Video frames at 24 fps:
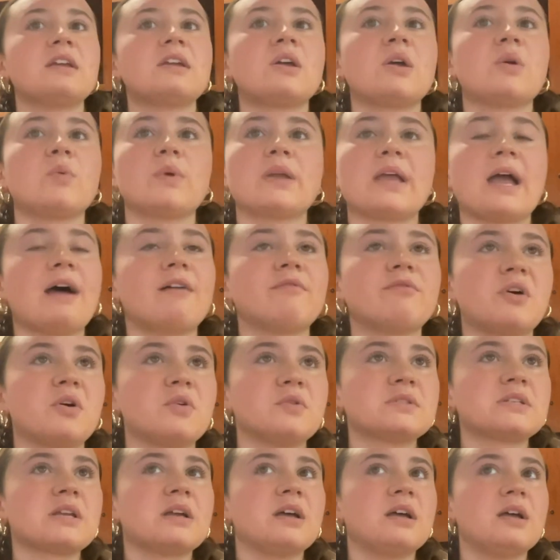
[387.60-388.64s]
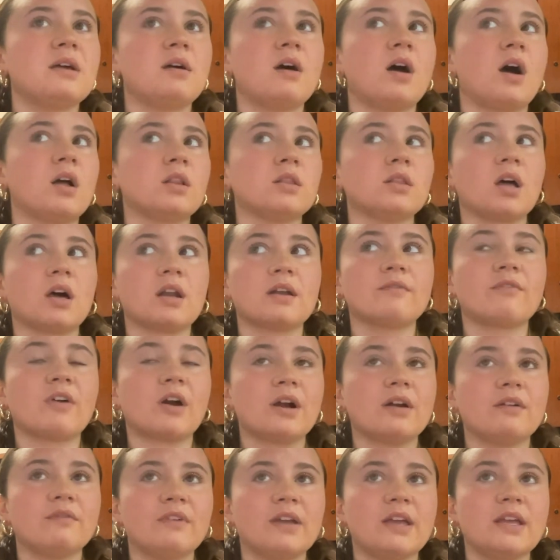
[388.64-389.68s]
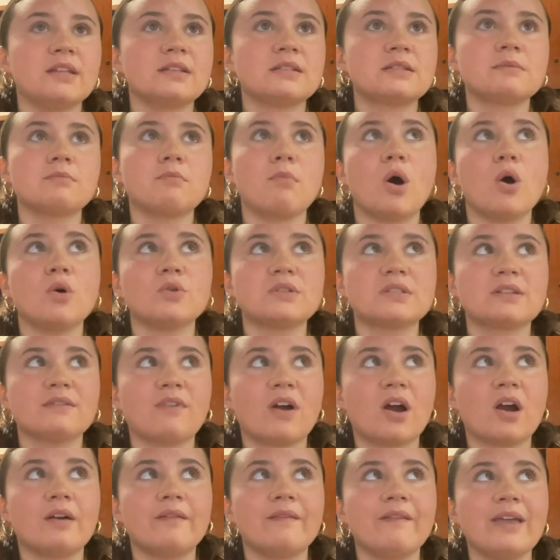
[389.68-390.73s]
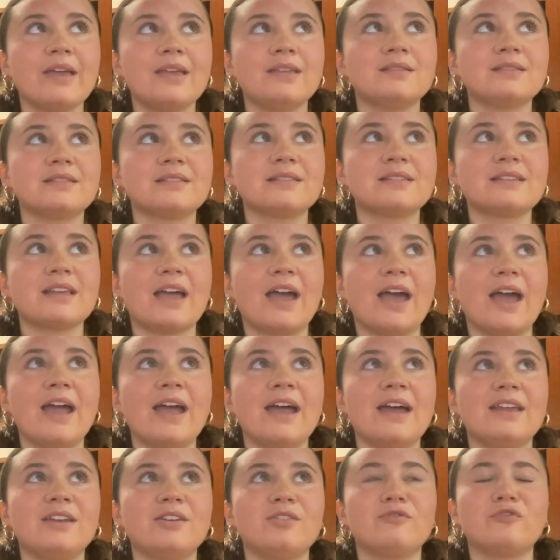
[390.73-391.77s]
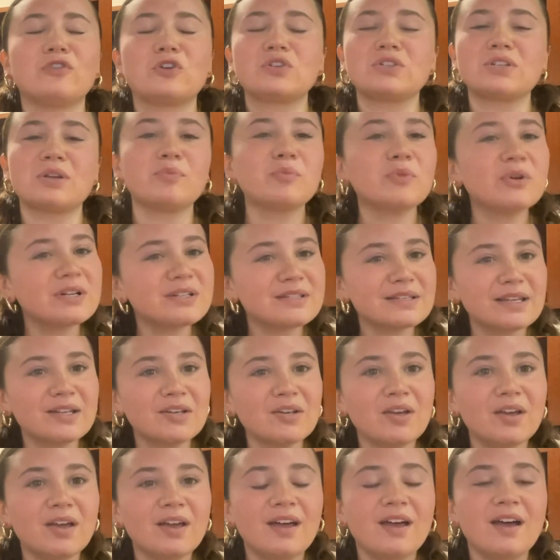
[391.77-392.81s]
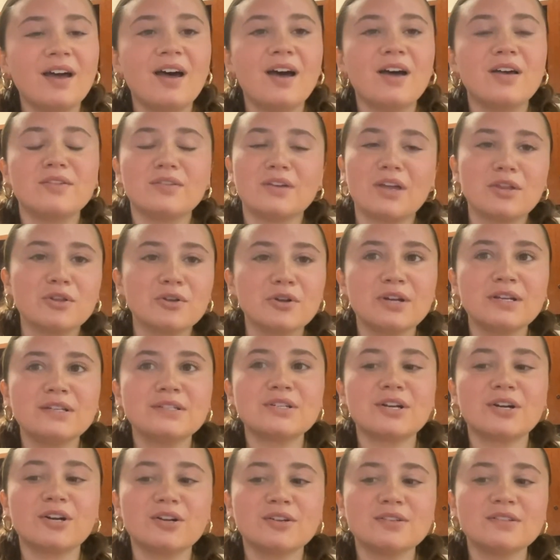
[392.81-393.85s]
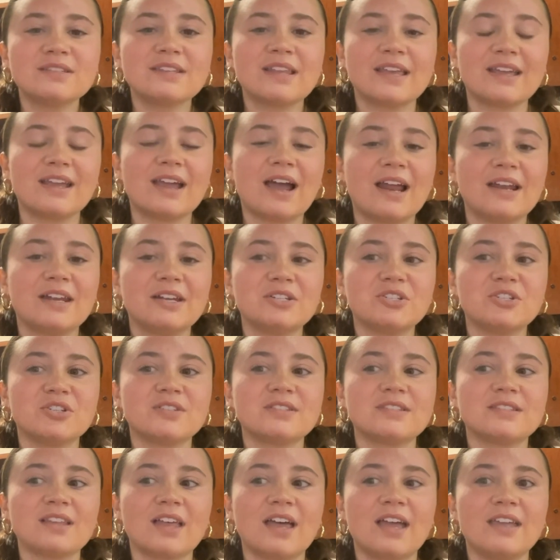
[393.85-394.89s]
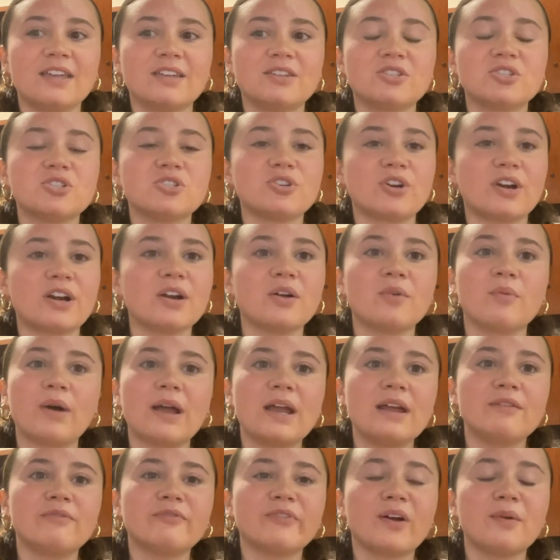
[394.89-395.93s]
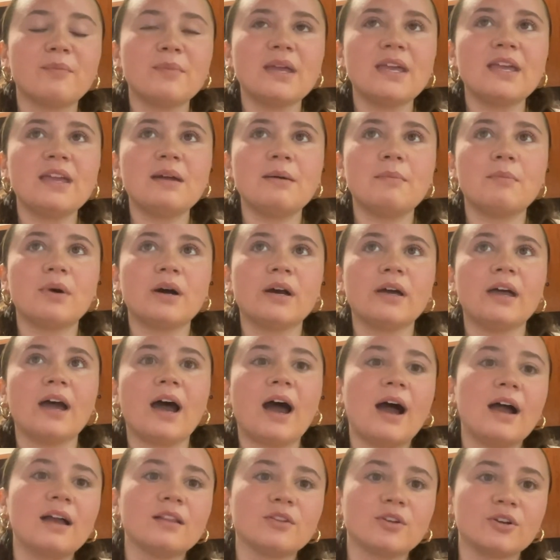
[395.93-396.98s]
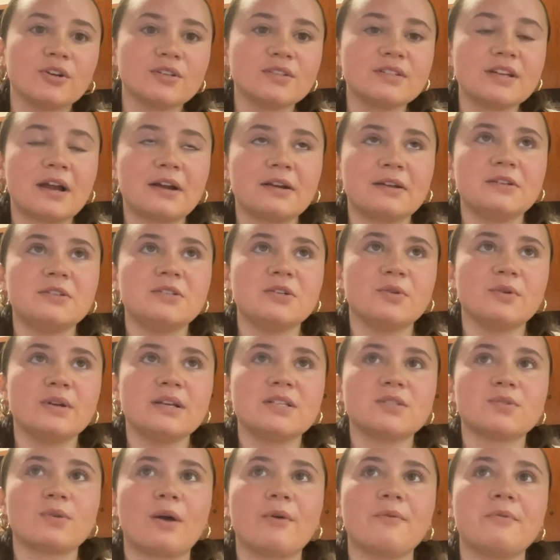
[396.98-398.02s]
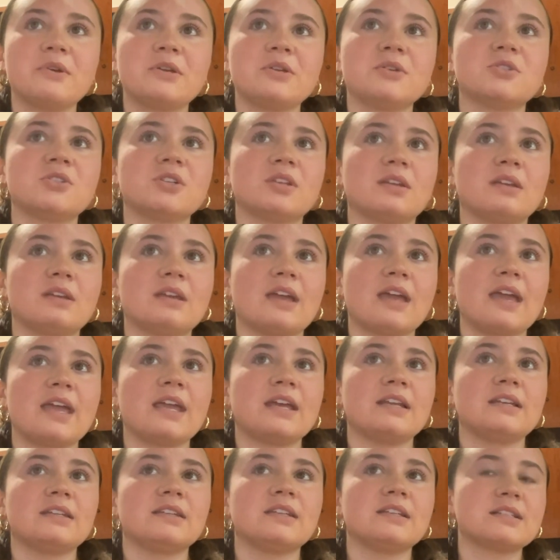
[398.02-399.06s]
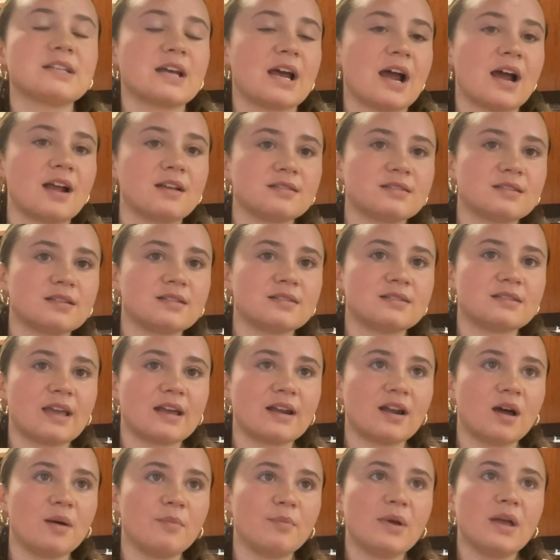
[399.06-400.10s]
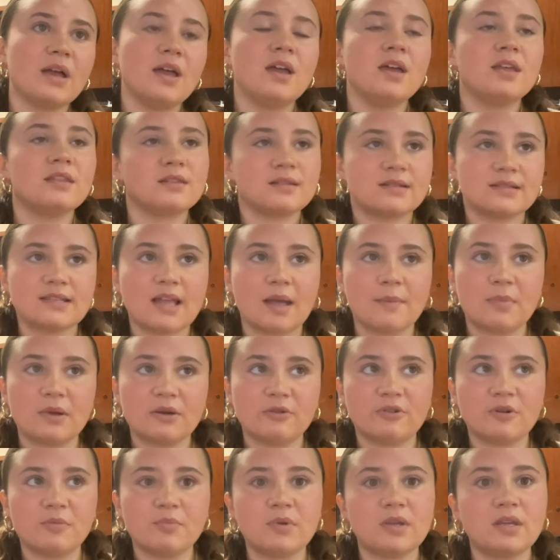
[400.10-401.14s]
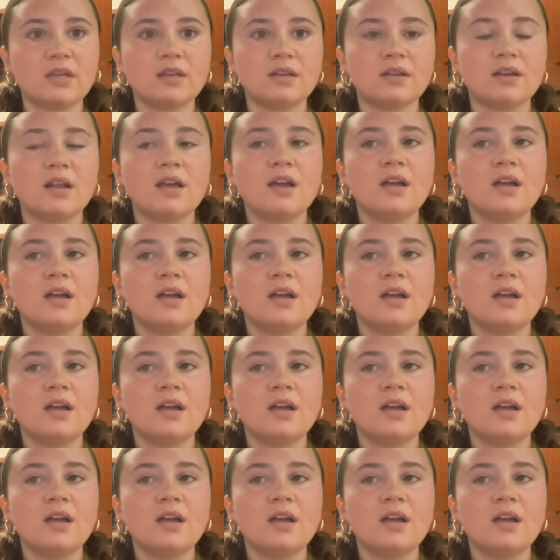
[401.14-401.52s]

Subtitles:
We have those at a lot of our events, most of our events, and for some reason the other interns, they kind of just like strayed away from it, but I learned how to do it. So I would usually get handed the task to set up the step and repeat,